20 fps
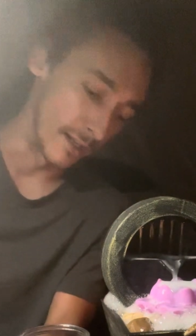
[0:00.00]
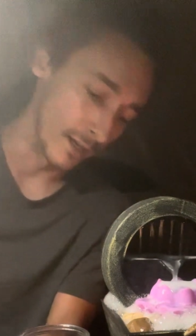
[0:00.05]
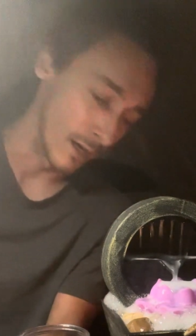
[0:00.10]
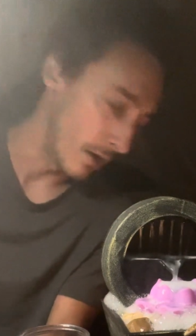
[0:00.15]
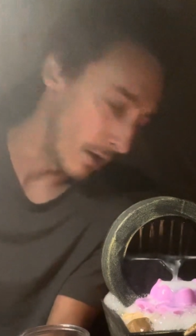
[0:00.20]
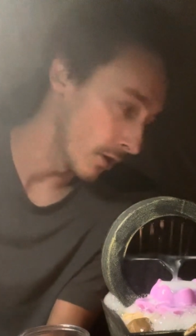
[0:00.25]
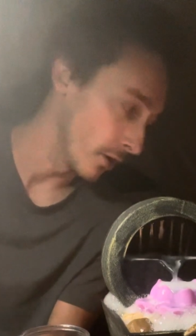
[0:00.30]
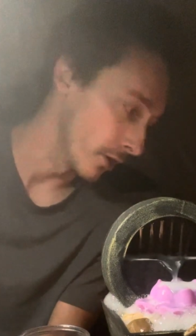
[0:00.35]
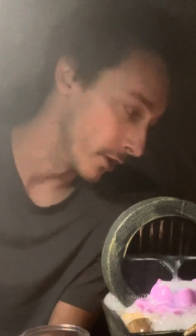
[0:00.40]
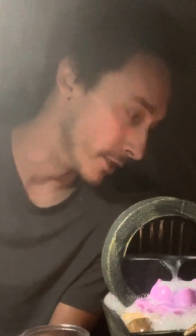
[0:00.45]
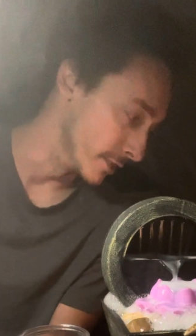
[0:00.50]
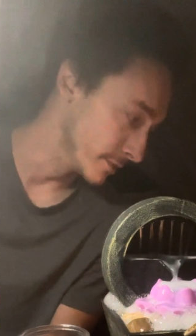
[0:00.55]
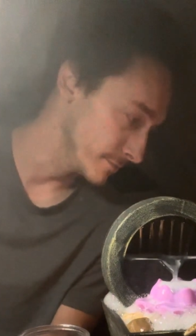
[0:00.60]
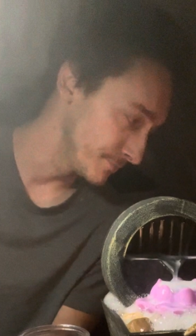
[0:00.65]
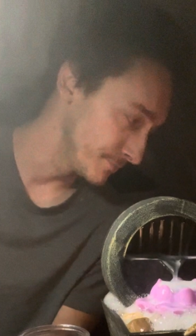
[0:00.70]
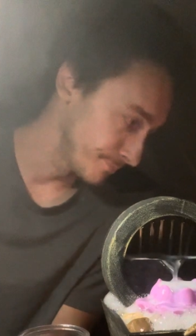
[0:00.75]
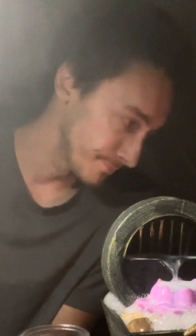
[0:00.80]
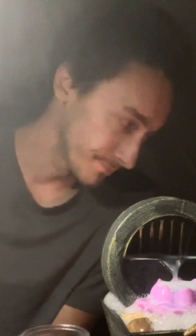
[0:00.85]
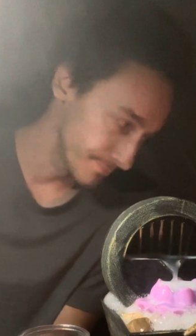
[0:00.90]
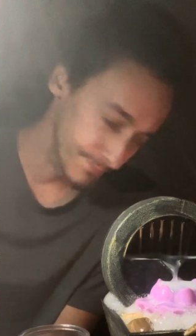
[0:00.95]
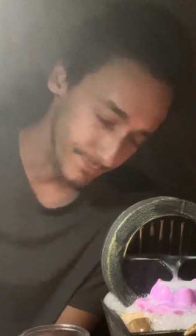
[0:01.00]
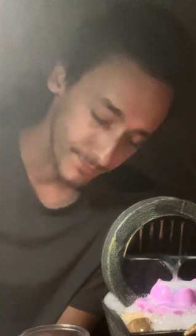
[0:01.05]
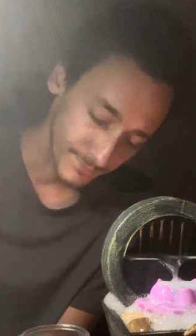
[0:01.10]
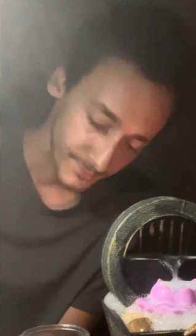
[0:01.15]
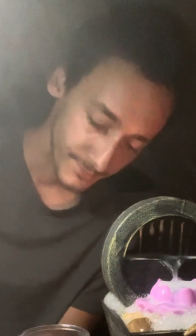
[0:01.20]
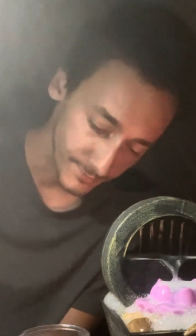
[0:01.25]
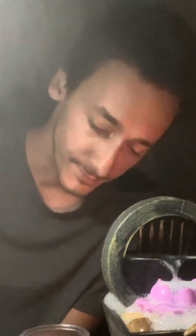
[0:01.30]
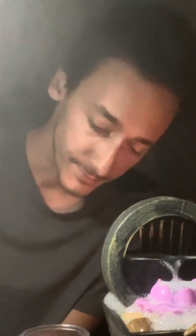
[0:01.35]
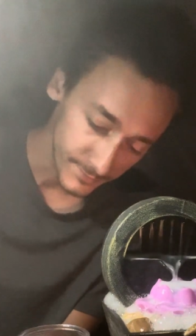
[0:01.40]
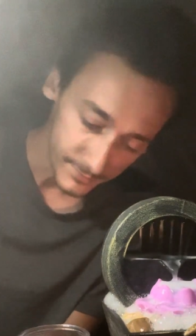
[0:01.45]
card
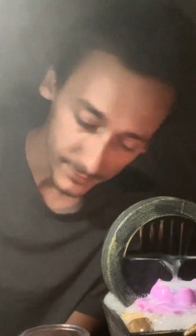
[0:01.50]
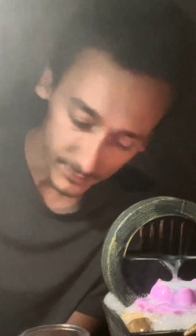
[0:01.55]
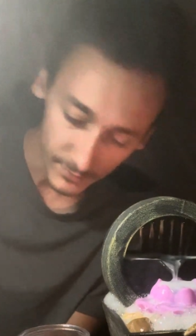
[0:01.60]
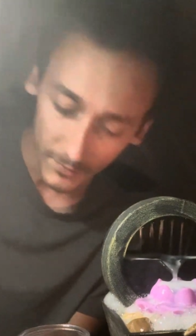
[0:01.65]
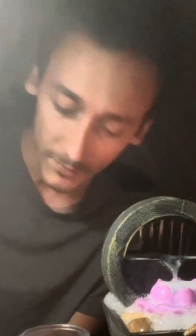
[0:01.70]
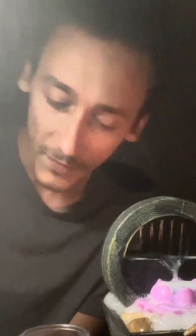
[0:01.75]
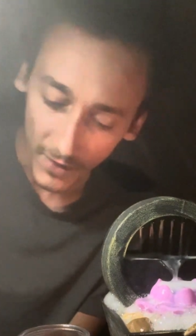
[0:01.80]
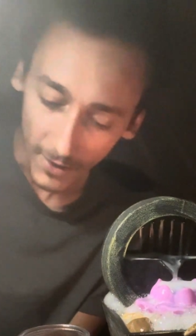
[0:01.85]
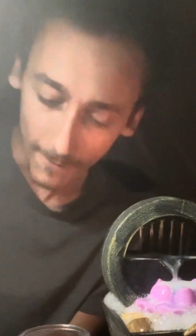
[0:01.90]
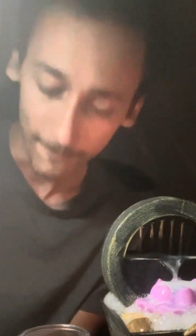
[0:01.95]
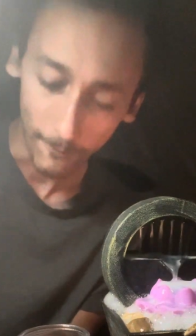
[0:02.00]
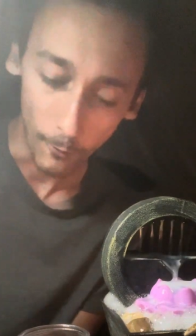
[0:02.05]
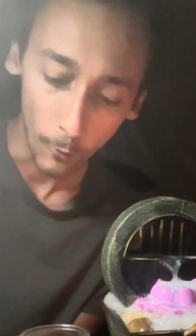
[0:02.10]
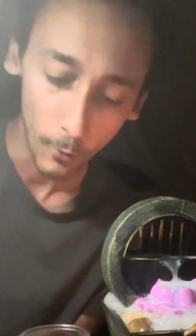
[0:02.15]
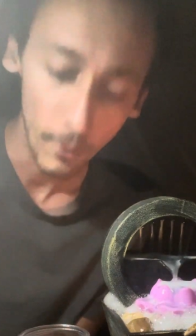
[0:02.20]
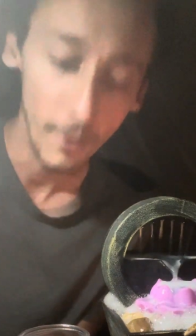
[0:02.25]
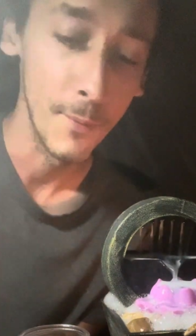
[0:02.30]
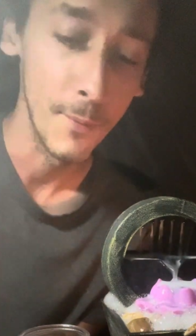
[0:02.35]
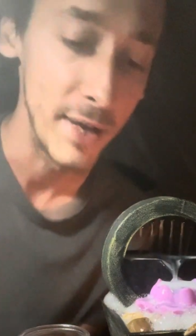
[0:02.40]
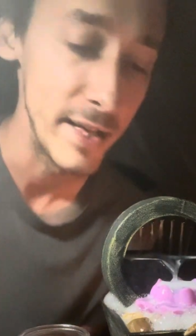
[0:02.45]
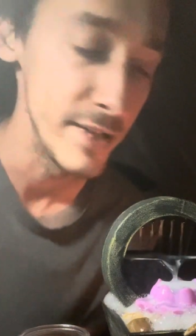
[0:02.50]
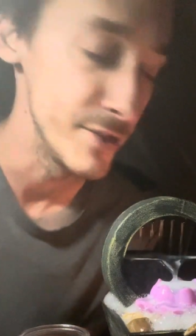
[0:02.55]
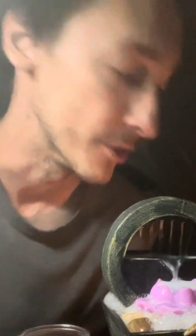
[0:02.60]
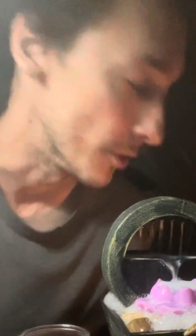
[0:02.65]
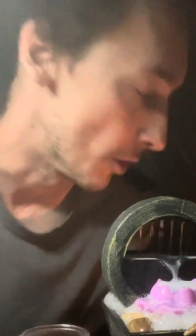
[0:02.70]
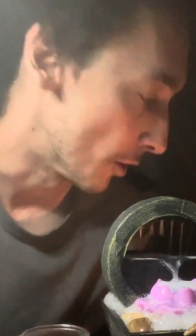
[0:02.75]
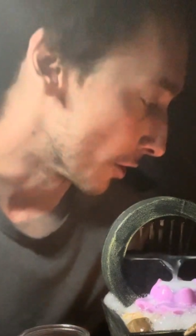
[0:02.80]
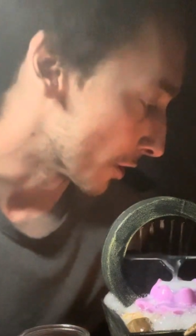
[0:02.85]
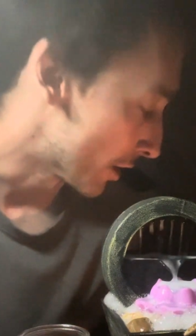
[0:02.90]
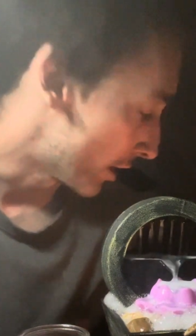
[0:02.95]
for the major
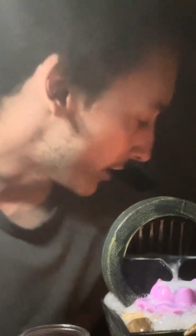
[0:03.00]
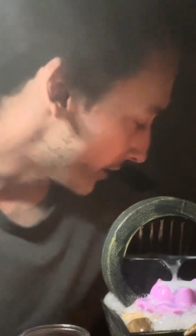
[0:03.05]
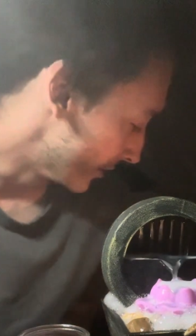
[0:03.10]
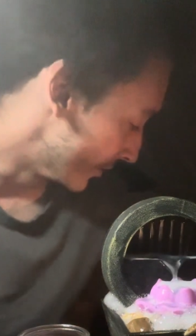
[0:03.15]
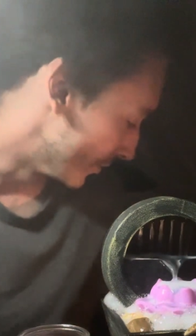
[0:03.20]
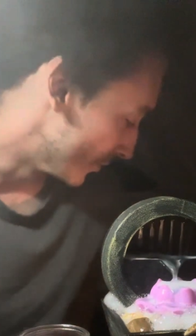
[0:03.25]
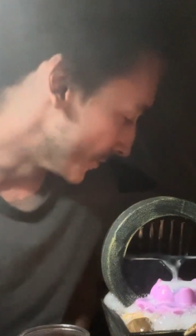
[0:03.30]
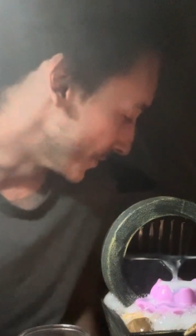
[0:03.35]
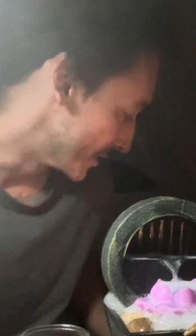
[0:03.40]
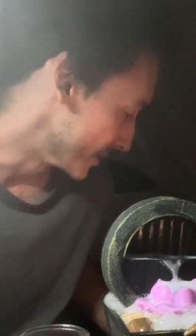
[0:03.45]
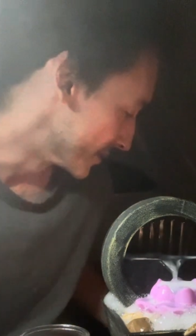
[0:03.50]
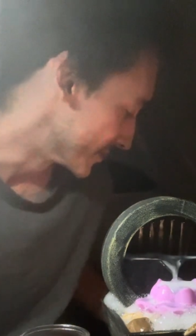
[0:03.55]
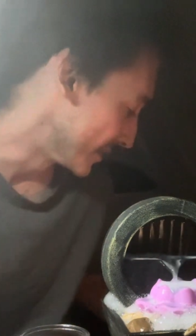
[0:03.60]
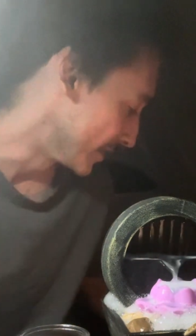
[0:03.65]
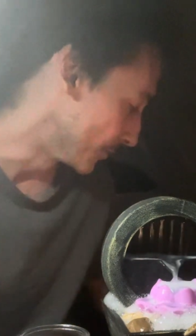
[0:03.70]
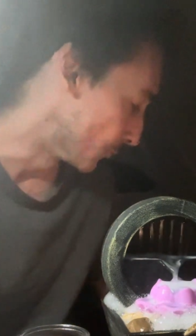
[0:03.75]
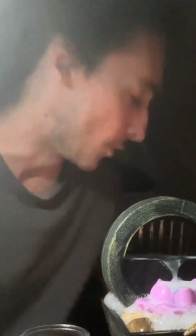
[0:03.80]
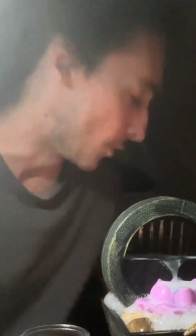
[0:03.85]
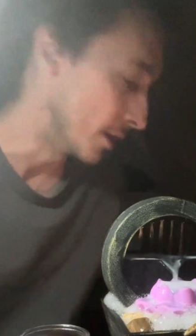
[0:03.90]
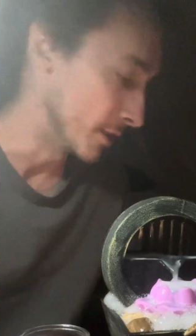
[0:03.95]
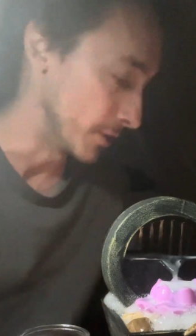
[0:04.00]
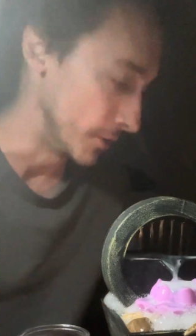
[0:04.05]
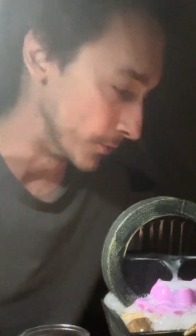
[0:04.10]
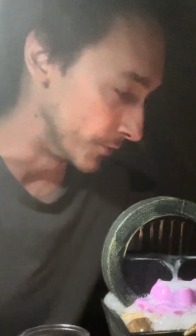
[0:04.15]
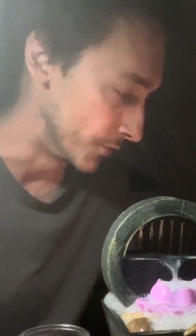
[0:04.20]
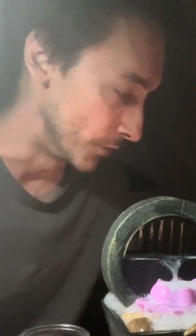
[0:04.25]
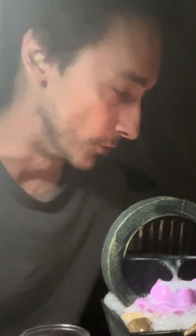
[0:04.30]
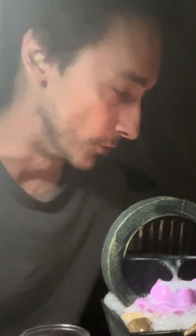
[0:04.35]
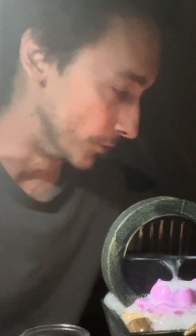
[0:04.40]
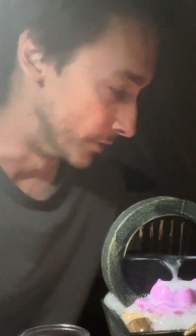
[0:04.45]
arcanas because they want you
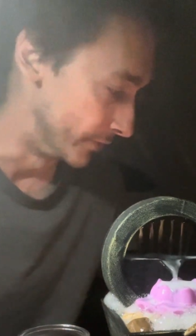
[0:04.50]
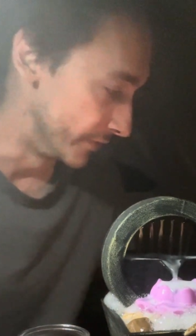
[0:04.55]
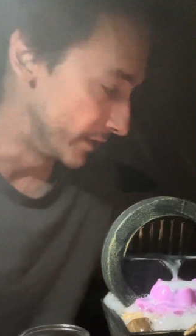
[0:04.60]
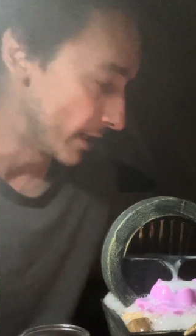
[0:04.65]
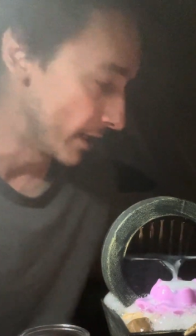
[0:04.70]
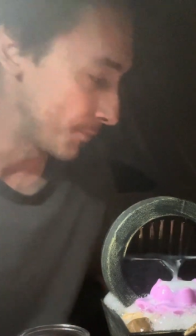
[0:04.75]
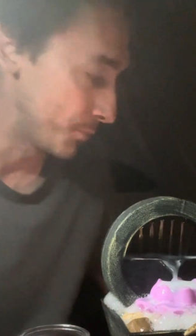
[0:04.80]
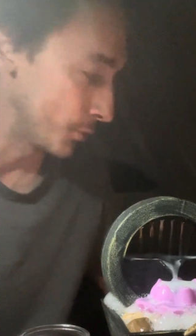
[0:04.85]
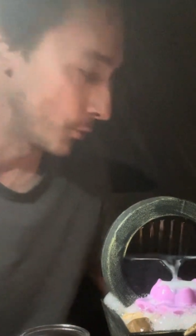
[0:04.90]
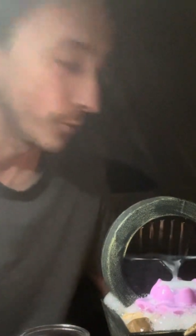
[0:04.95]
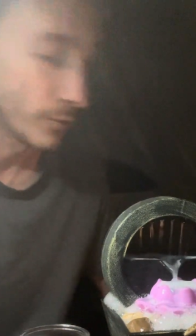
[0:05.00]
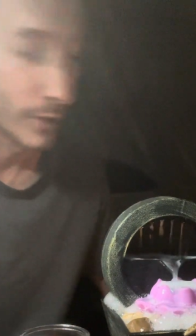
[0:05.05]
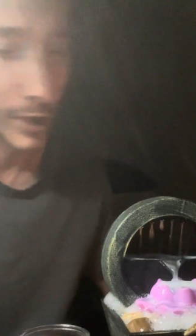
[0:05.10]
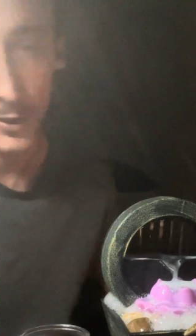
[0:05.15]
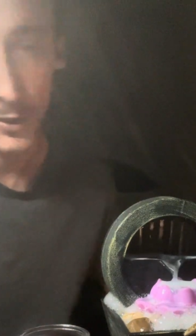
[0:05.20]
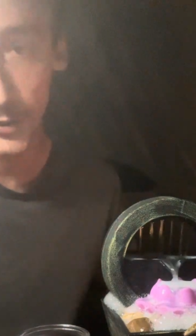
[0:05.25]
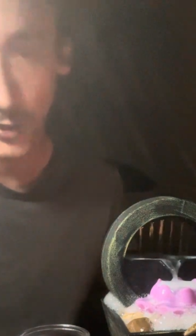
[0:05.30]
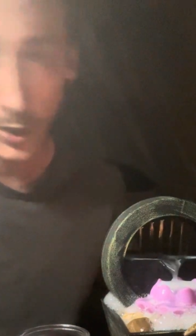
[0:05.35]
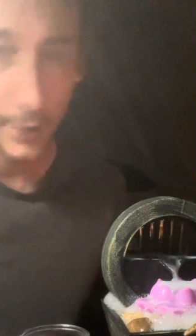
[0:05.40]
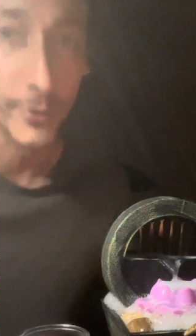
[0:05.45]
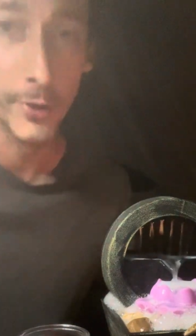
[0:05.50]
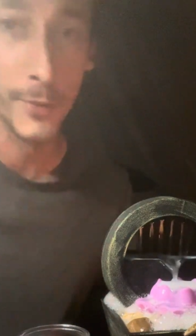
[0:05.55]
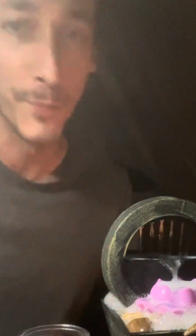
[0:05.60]
to and then i pull another